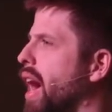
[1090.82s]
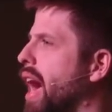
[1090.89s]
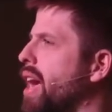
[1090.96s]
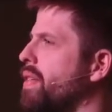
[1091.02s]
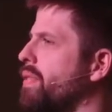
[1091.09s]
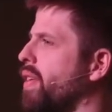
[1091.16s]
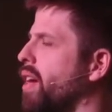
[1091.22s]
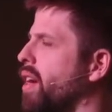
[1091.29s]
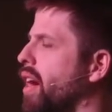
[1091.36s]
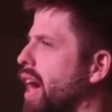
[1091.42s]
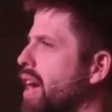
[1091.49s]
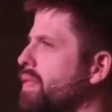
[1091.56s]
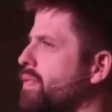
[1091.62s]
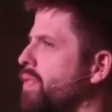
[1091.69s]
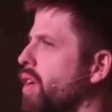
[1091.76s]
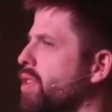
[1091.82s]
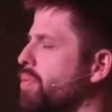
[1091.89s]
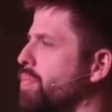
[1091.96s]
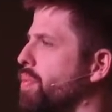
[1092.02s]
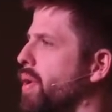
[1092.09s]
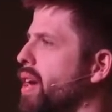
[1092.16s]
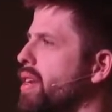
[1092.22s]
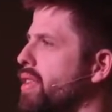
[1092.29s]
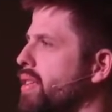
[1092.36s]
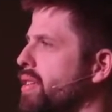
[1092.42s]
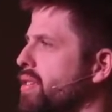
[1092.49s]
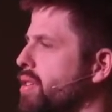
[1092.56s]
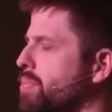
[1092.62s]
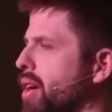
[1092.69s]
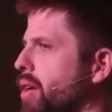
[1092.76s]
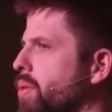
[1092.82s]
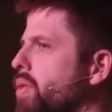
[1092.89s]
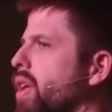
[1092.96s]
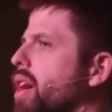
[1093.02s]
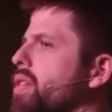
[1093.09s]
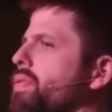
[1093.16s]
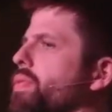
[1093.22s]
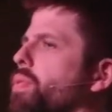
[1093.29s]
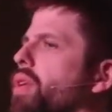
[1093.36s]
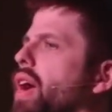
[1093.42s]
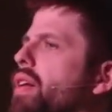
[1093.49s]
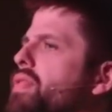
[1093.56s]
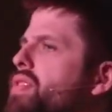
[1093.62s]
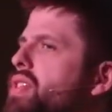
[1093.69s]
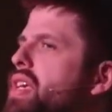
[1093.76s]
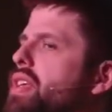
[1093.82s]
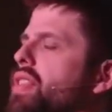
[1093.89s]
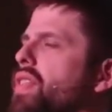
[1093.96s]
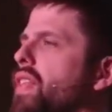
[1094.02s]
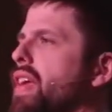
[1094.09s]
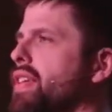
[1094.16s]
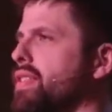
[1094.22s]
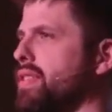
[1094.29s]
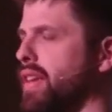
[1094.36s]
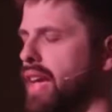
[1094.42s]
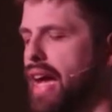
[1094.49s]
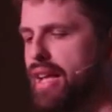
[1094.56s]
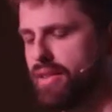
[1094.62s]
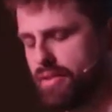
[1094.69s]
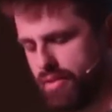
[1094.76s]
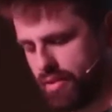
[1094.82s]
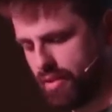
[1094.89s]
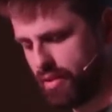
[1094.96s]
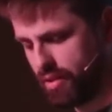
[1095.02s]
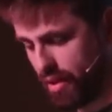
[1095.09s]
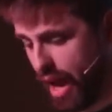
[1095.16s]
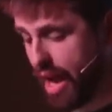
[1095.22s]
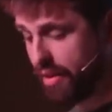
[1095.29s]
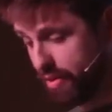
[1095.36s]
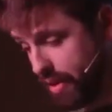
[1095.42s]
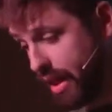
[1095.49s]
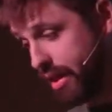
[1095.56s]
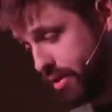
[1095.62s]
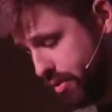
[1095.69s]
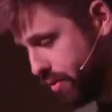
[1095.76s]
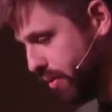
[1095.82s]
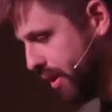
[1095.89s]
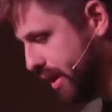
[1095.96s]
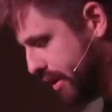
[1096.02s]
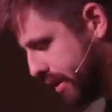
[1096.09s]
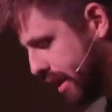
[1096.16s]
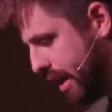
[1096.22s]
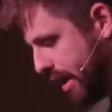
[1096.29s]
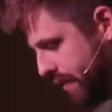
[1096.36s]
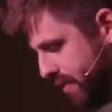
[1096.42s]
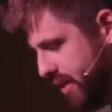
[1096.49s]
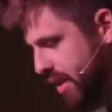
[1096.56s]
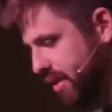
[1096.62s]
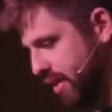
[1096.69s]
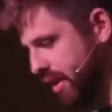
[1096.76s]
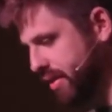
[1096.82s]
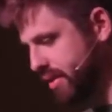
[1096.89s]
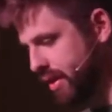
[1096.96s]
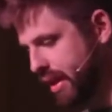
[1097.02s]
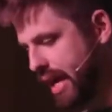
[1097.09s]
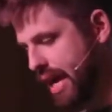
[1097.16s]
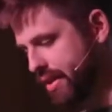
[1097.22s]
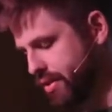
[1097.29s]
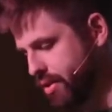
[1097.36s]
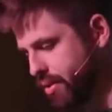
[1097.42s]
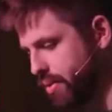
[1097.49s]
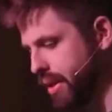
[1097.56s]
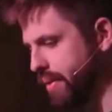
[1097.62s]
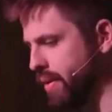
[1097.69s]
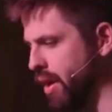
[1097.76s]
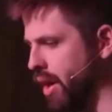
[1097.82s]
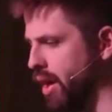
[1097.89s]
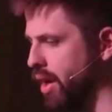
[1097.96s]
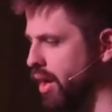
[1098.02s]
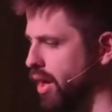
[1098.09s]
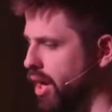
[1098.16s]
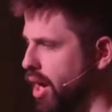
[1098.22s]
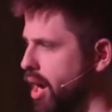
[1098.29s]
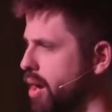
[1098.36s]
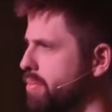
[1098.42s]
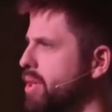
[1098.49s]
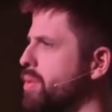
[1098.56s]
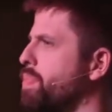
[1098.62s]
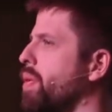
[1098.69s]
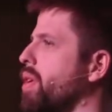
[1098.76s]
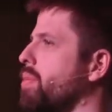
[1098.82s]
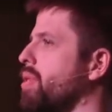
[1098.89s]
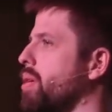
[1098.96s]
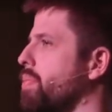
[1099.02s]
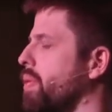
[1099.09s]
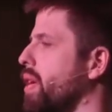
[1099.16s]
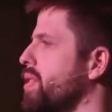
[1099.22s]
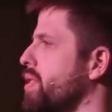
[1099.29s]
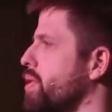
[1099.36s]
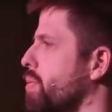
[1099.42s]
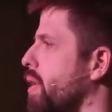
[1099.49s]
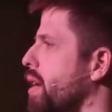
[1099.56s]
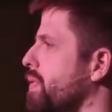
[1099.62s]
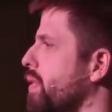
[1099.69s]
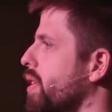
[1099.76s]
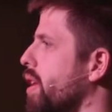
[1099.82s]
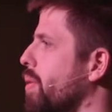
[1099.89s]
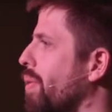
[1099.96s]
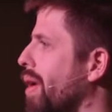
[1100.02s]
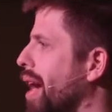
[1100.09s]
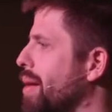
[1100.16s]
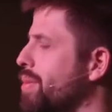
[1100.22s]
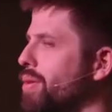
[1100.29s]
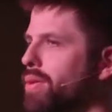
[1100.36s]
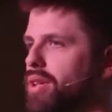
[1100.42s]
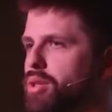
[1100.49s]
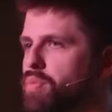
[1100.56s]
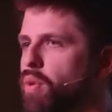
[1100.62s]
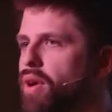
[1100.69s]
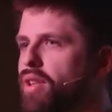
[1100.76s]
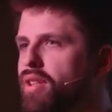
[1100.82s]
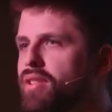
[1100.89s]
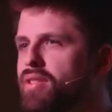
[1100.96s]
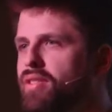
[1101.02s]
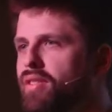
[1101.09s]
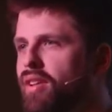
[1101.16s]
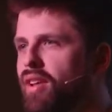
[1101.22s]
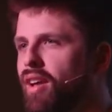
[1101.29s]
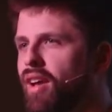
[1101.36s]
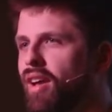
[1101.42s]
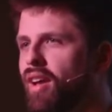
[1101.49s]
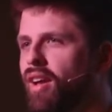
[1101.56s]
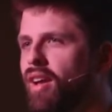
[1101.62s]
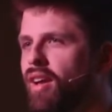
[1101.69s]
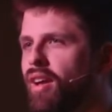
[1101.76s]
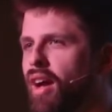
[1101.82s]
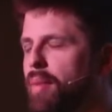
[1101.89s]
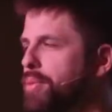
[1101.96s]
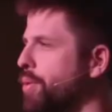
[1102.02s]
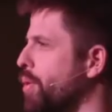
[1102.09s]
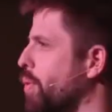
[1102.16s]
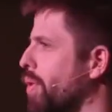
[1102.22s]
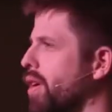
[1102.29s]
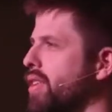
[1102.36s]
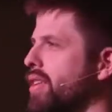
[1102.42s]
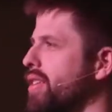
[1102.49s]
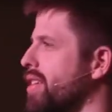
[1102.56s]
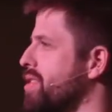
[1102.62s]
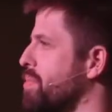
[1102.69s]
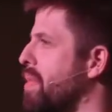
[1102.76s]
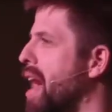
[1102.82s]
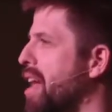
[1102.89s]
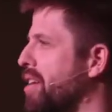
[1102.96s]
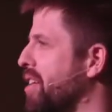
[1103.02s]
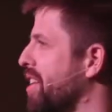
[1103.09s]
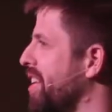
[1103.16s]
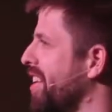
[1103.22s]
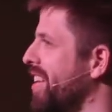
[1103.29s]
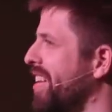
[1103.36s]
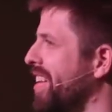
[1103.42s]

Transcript: I've fallen prey to this in my own life, where I've seen things that I've seen things that God's doing. He's putting me in places where I feel like what I'm doing is pointless. I'm doing work that doesn't matter.